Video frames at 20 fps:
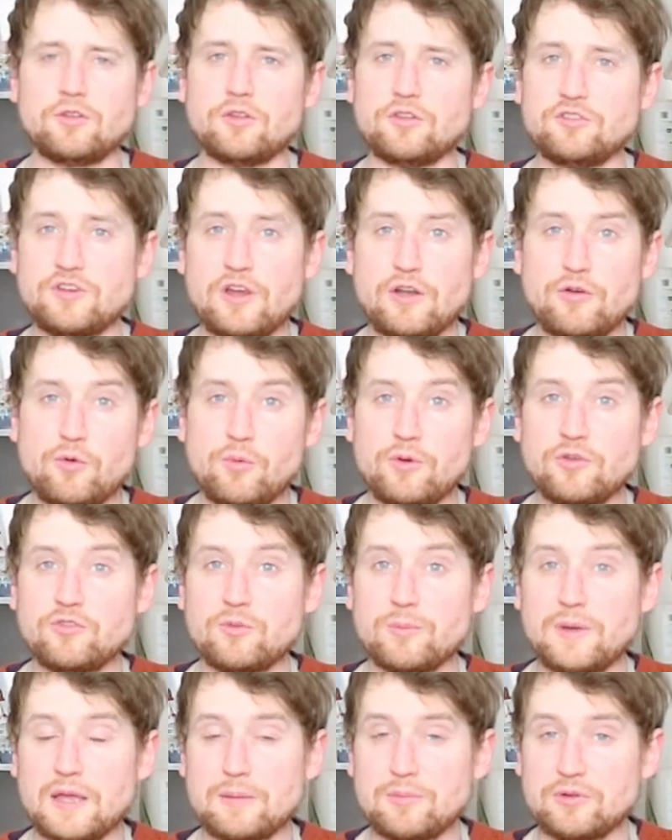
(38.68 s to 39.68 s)
So, the general
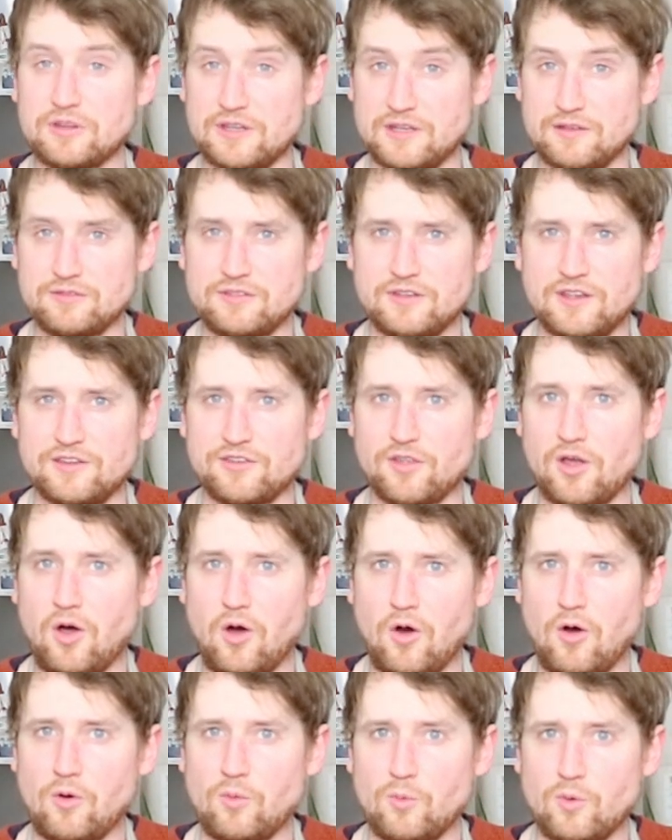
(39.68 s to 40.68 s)
wisdom I believed is that
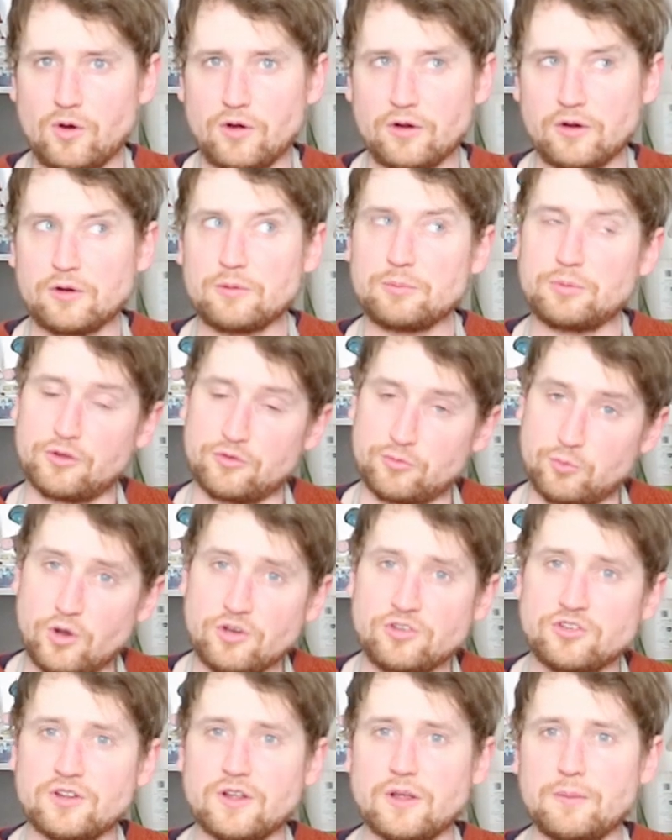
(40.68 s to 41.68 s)
hot water plus
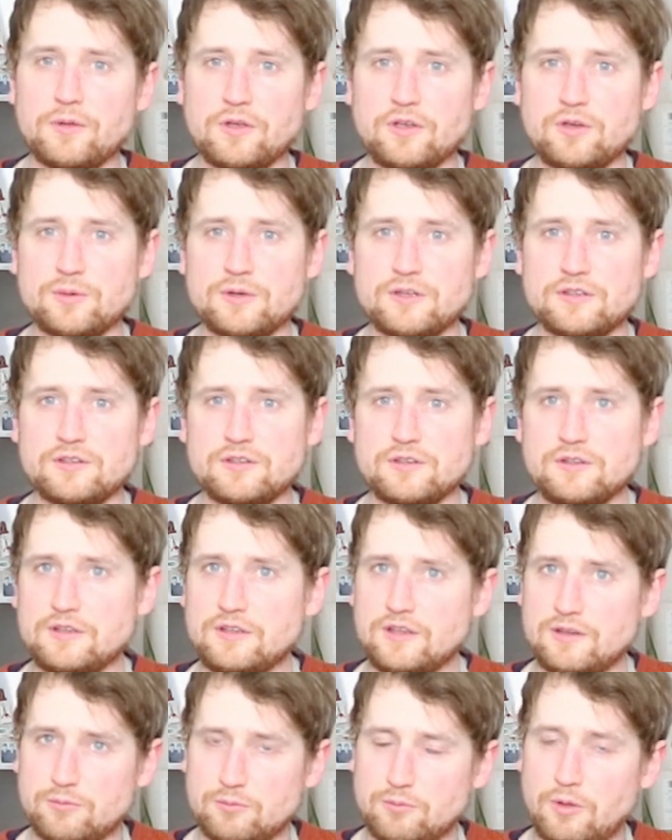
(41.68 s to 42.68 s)
washing up liquid
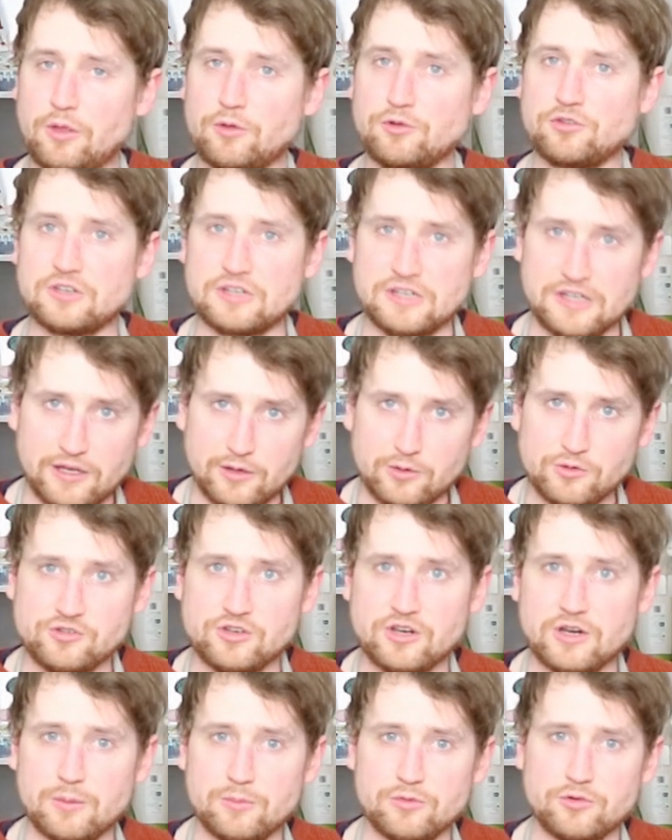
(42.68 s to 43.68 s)
allows you to kill
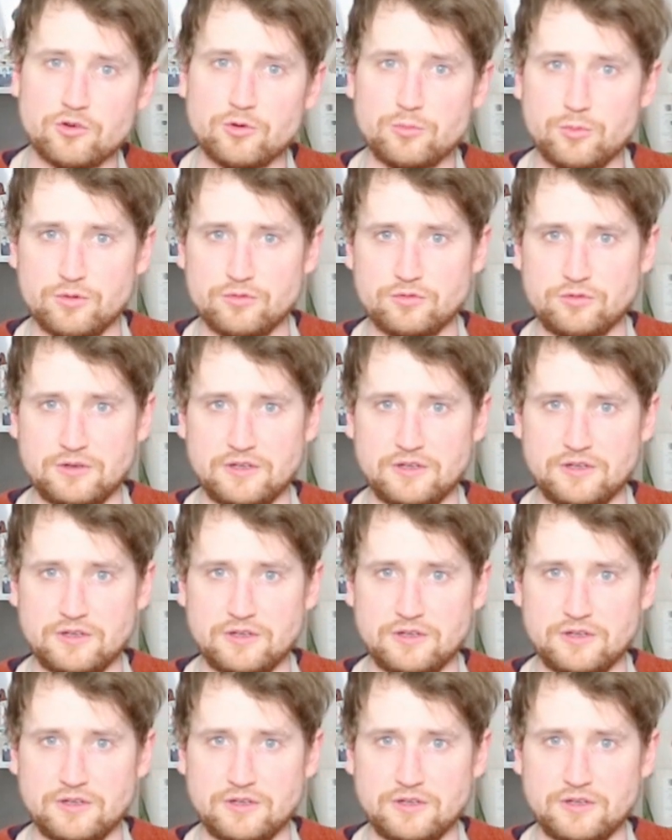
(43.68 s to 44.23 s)
germs and remove